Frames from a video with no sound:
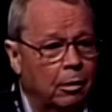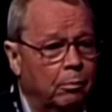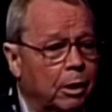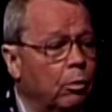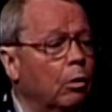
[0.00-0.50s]

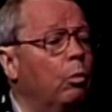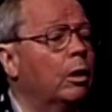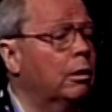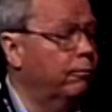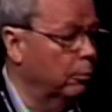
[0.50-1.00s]
But he wrote a
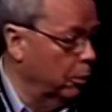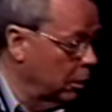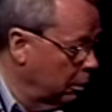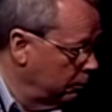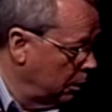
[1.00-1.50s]
wonderful book
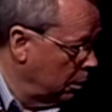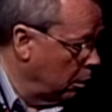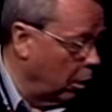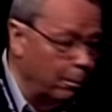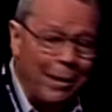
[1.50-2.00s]

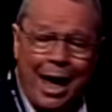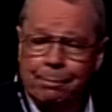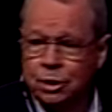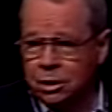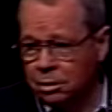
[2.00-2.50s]
called
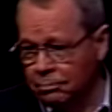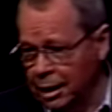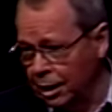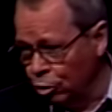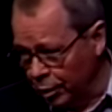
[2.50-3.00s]
Maps
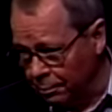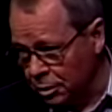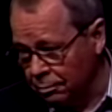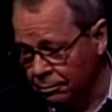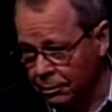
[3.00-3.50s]
and
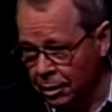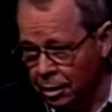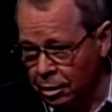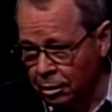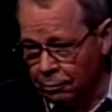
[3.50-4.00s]
Dreams.
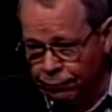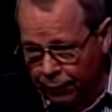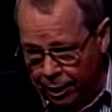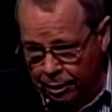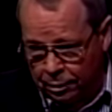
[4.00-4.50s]
You can
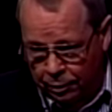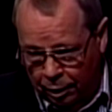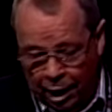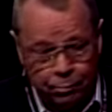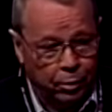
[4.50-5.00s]
find it in the
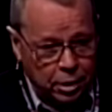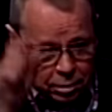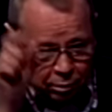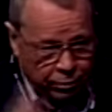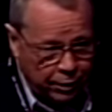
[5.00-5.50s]
library. It's a
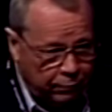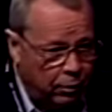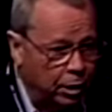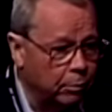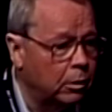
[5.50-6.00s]
little thin
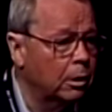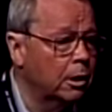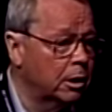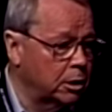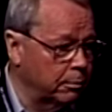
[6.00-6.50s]
volume.
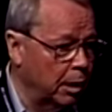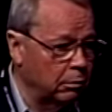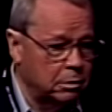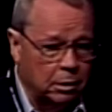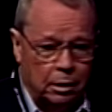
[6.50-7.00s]
It's about,
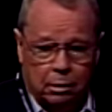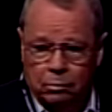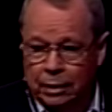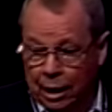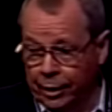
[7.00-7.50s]
uh,
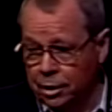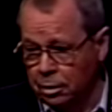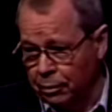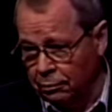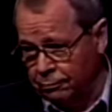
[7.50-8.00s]
now I guess
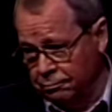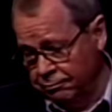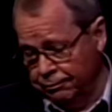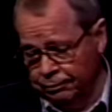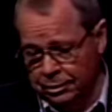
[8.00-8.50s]
about
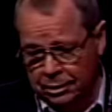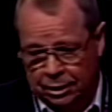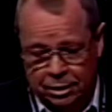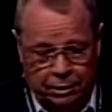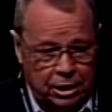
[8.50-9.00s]

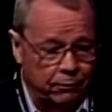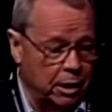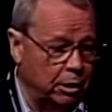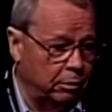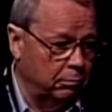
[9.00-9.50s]
sixteen,
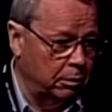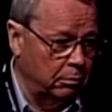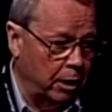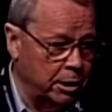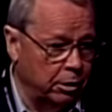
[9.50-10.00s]
seventeen,
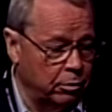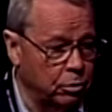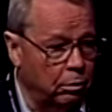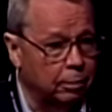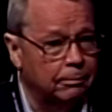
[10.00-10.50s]
eighteen years old.